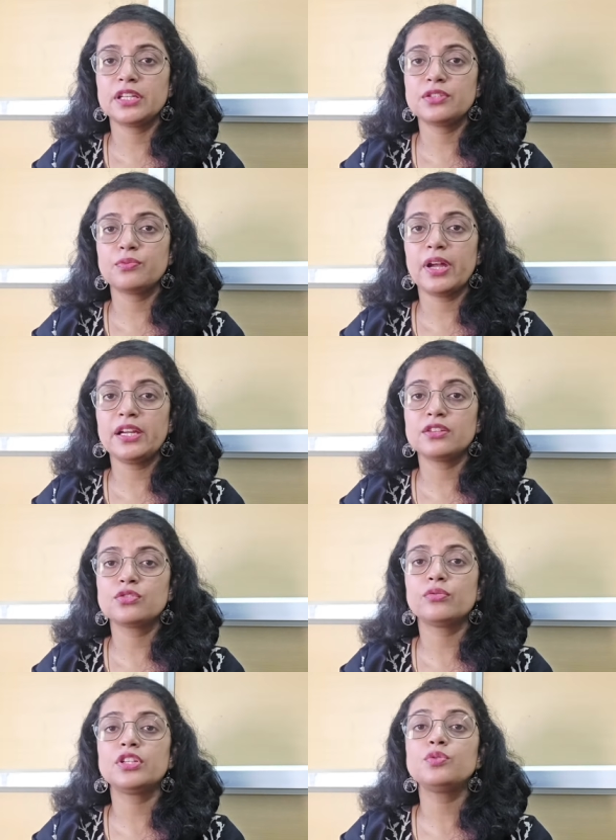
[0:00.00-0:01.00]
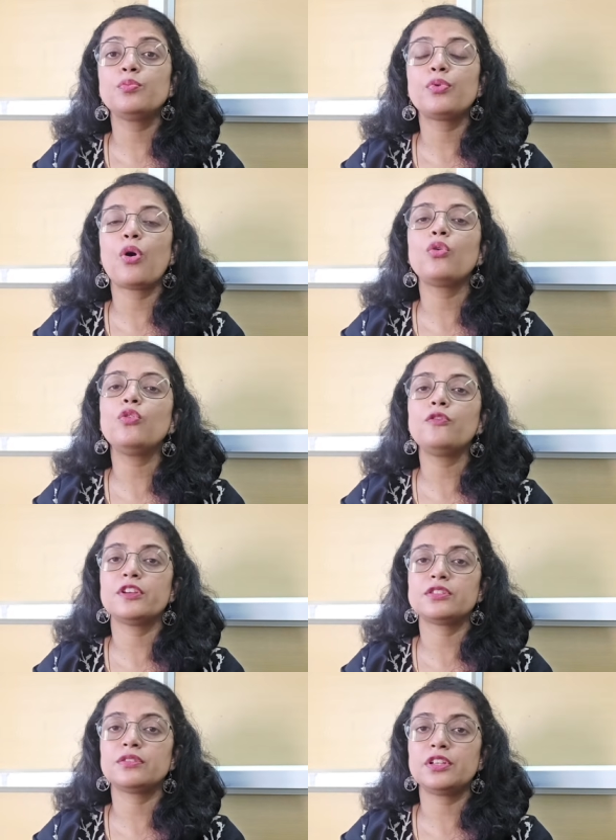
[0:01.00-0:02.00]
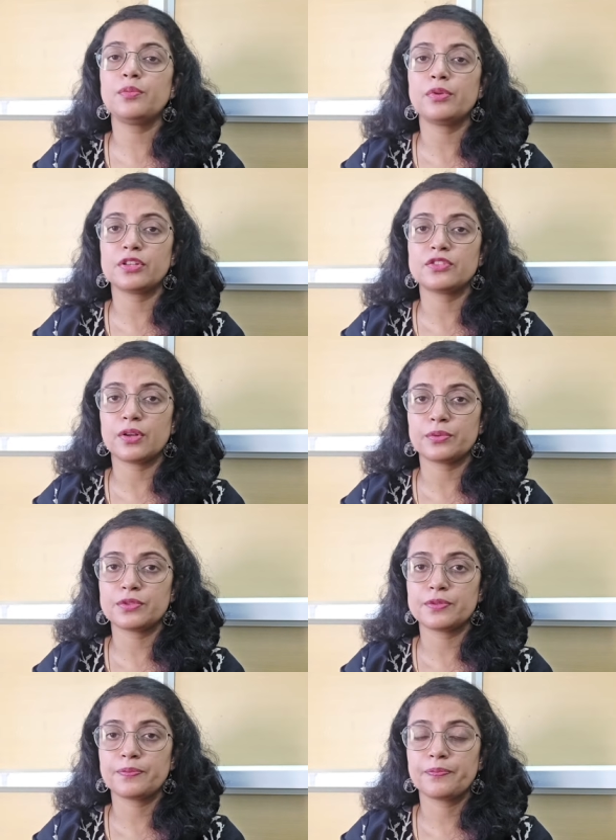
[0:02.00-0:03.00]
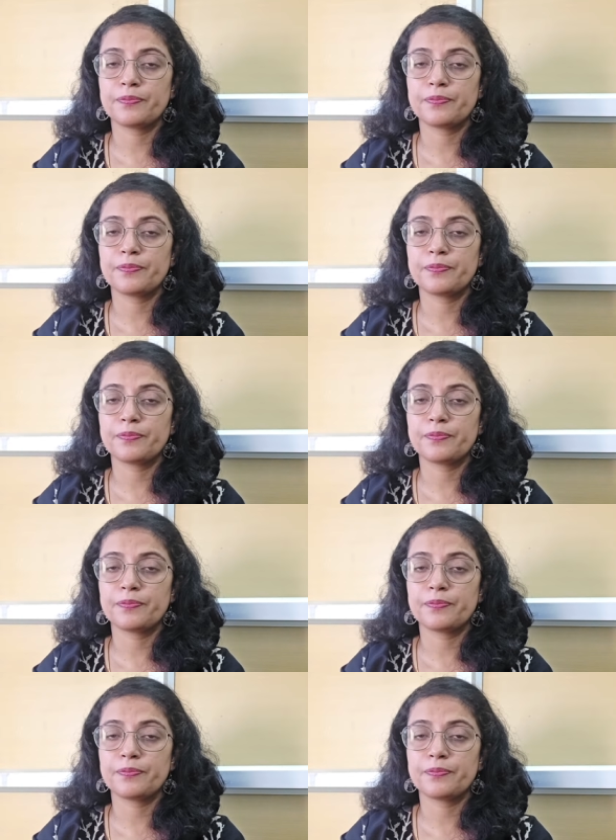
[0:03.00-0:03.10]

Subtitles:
That is why it is known as bronchovesicular breath sounds.